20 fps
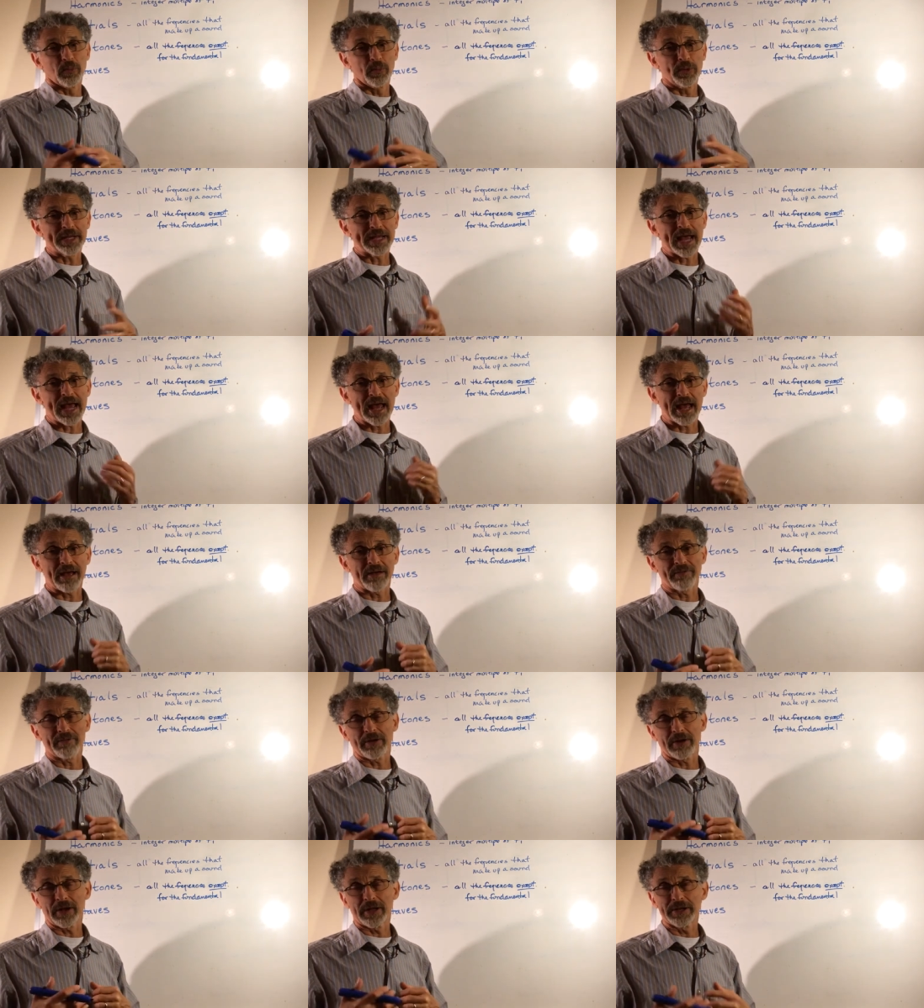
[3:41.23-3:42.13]
we
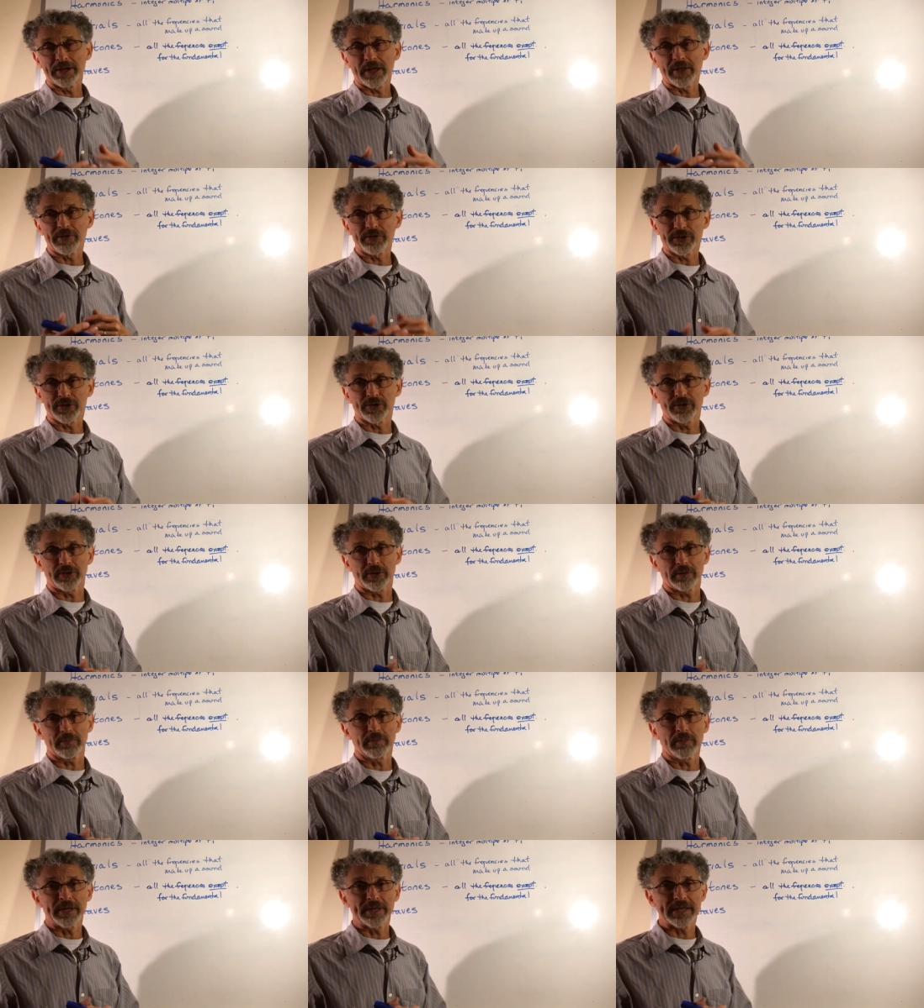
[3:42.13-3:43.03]
have another
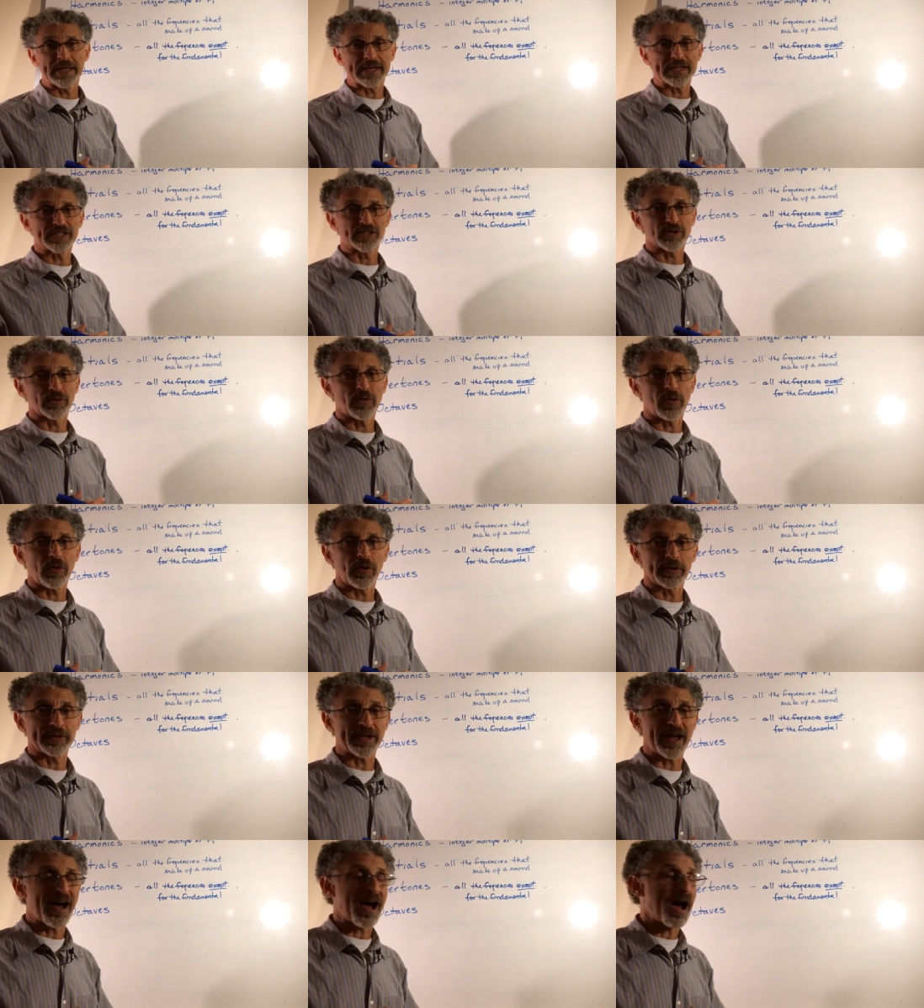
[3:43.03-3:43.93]
term that is called